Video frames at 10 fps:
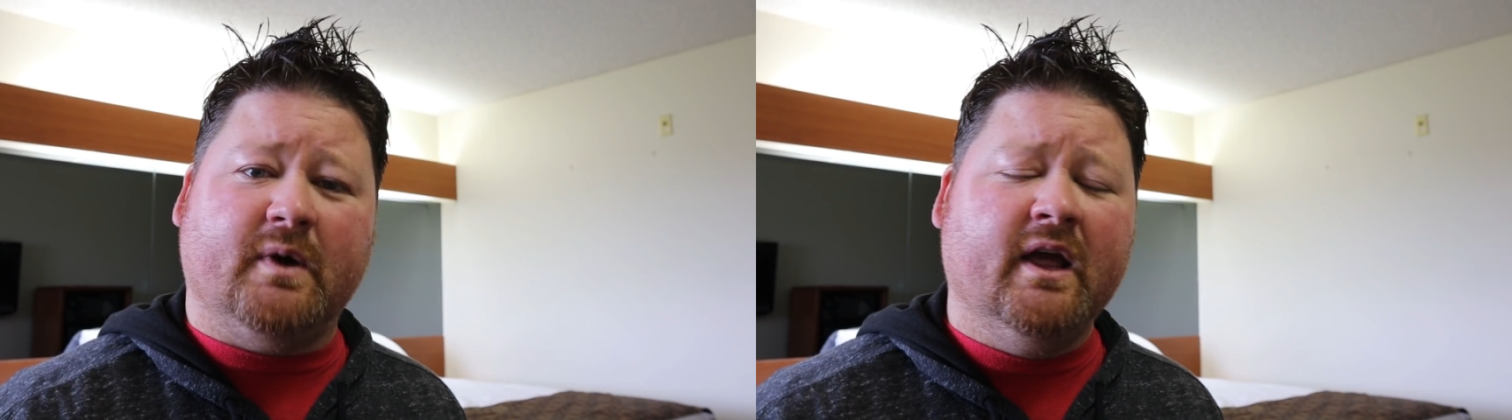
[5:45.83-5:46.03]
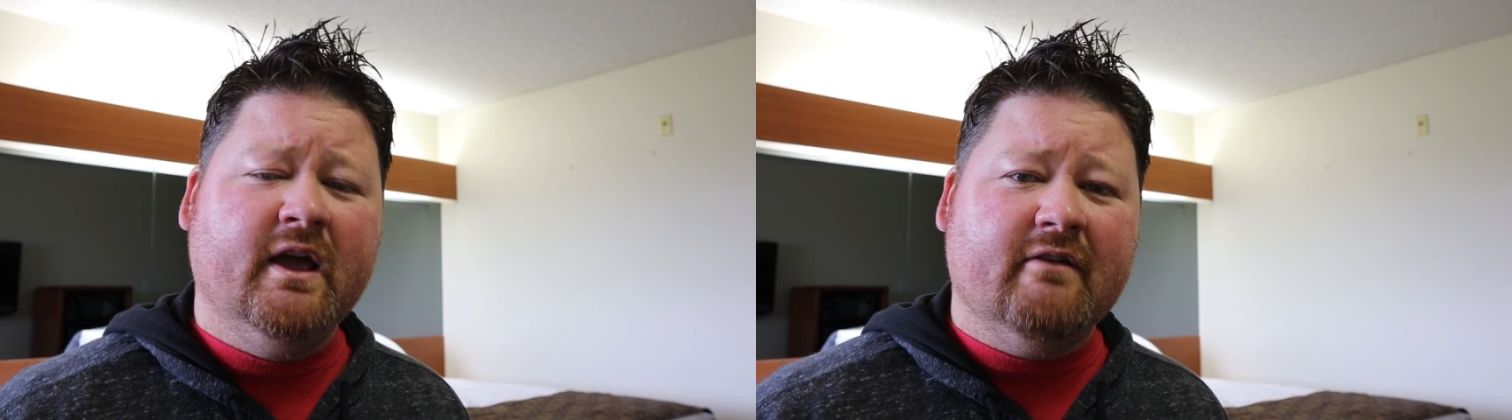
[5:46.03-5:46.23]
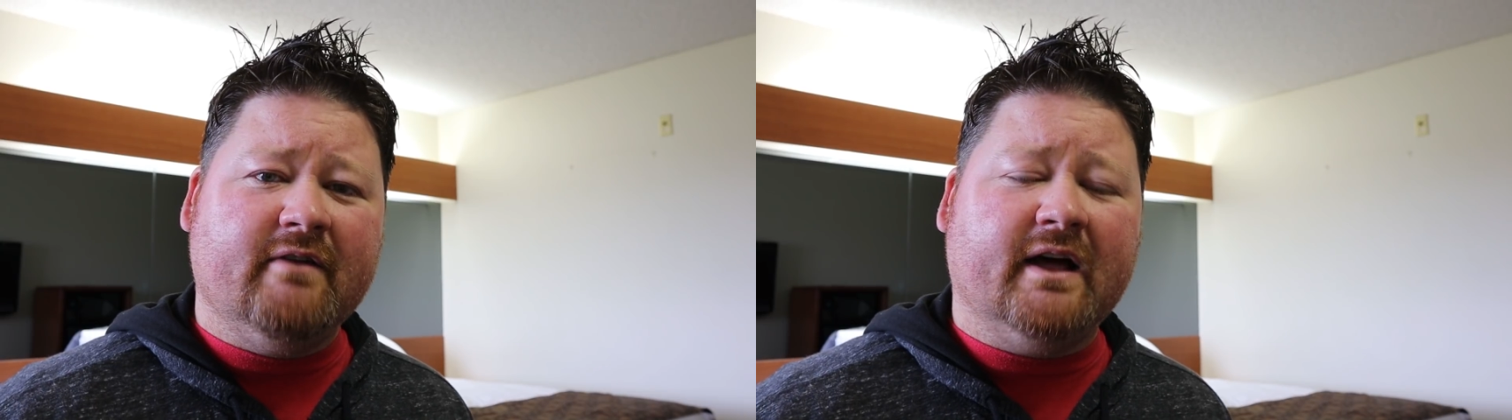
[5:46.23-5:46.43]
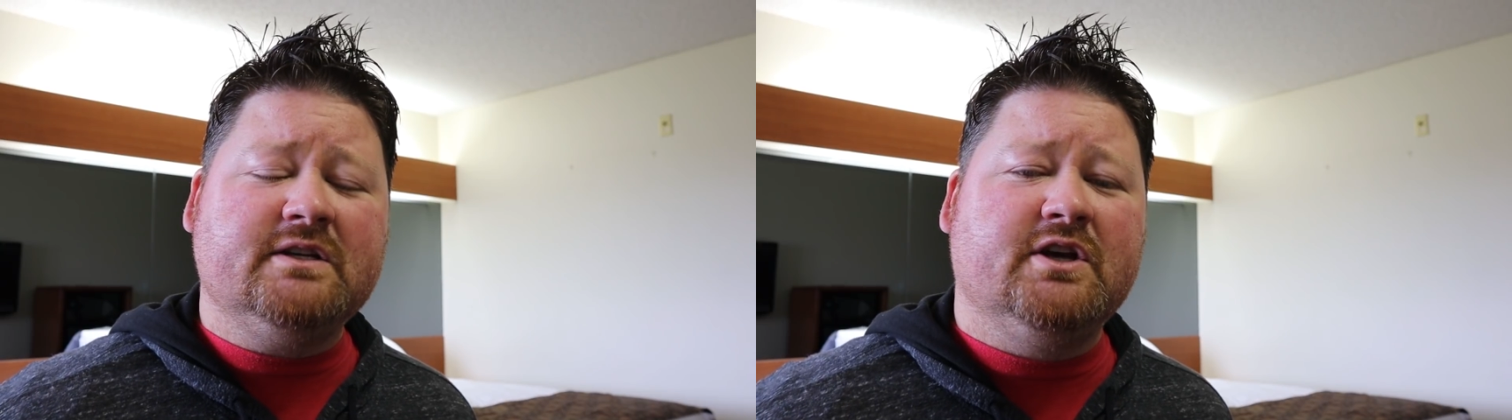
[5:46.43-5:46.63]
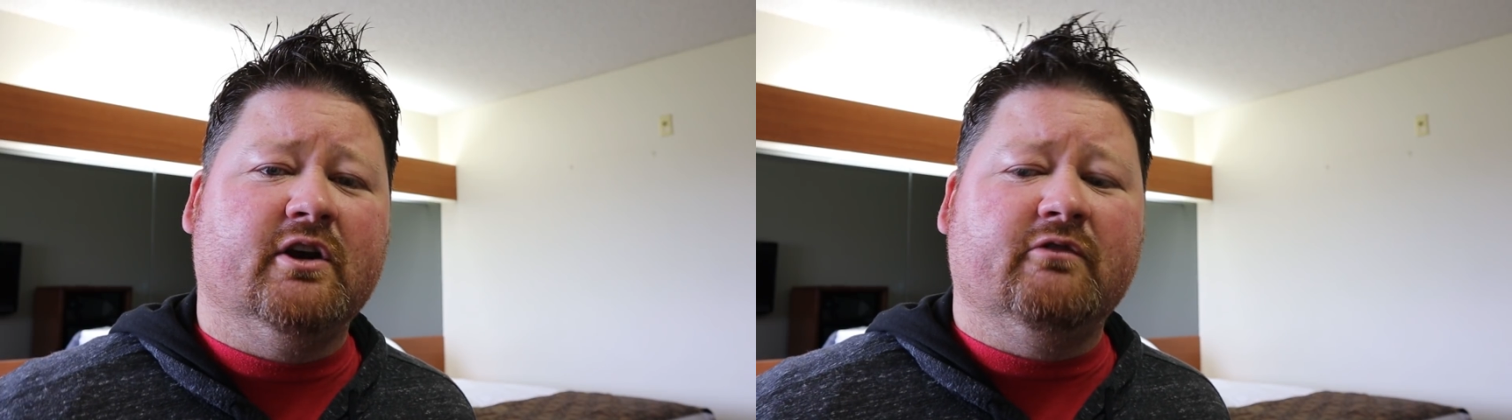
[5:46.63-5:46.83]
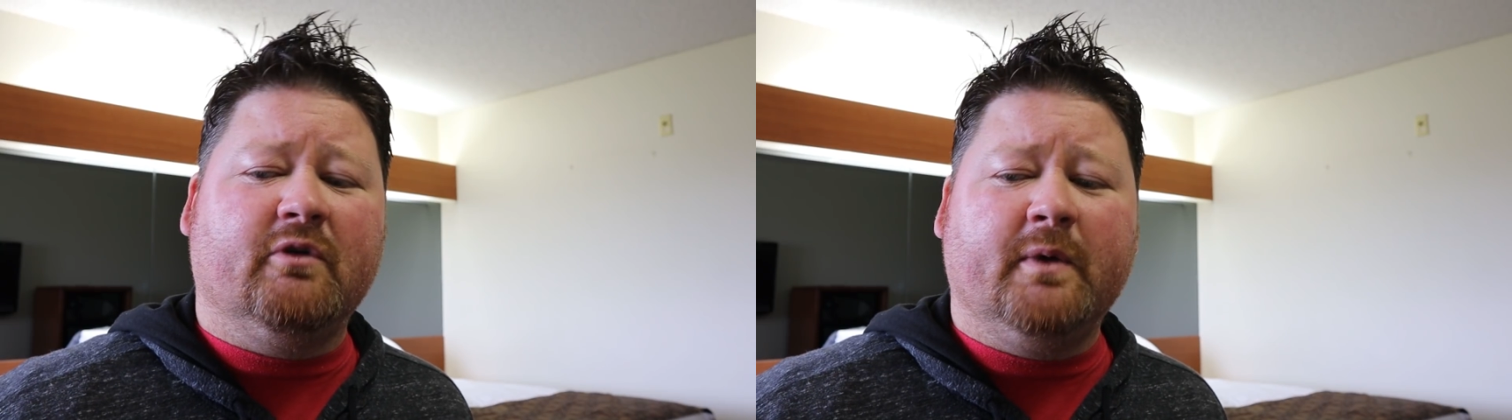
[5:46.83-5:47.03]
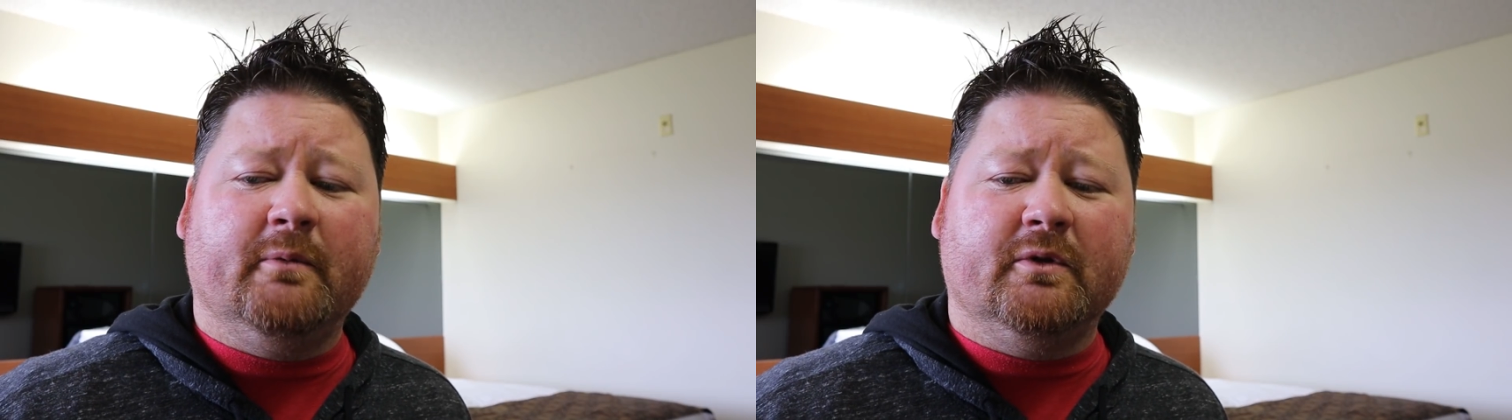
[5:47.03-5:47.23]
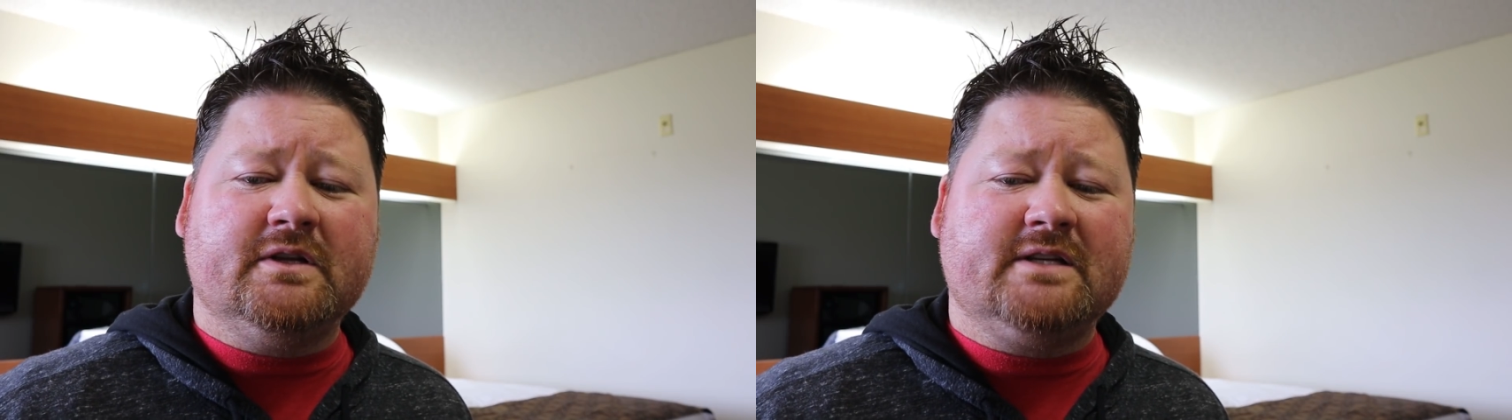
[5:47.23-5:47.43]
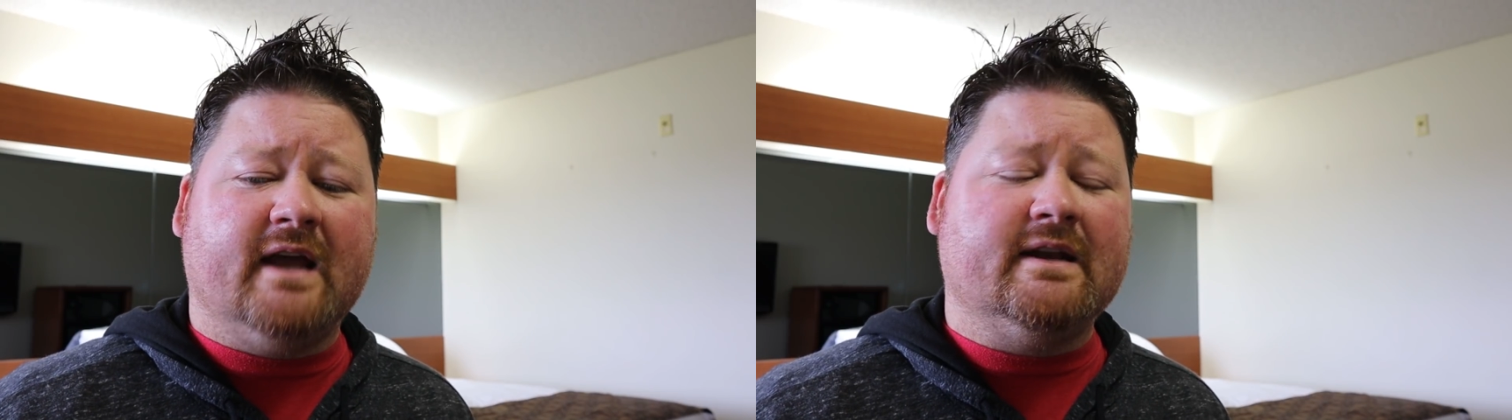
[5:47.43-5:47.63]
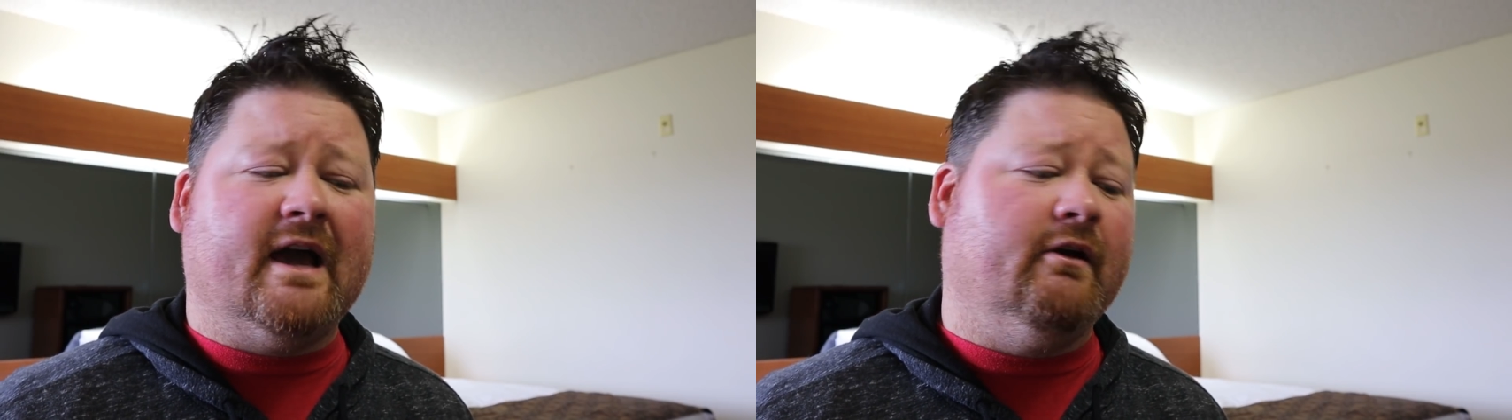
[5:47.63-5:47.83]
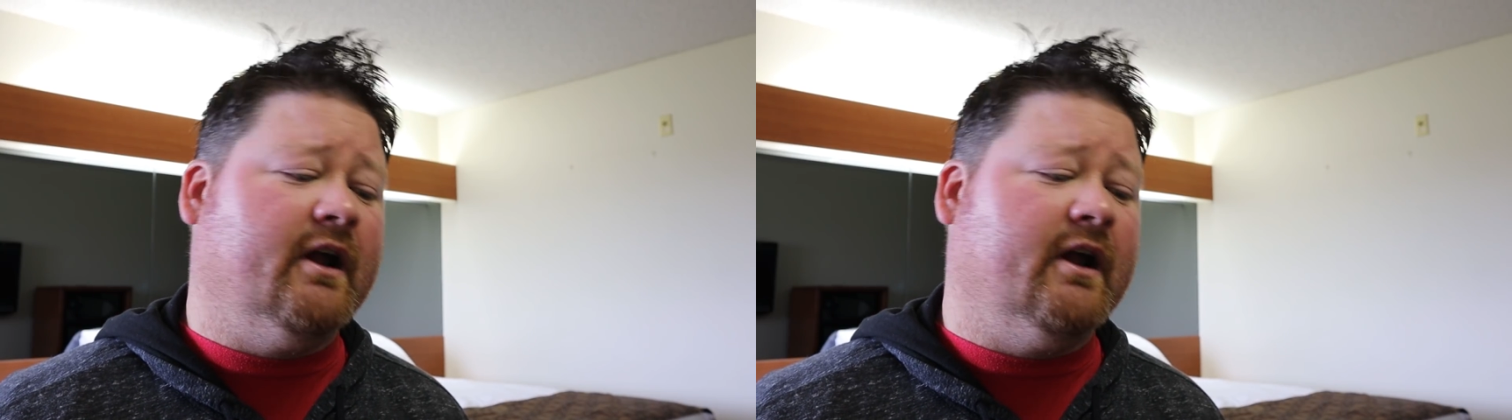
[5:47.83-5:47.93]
but volunteering for people to stand down.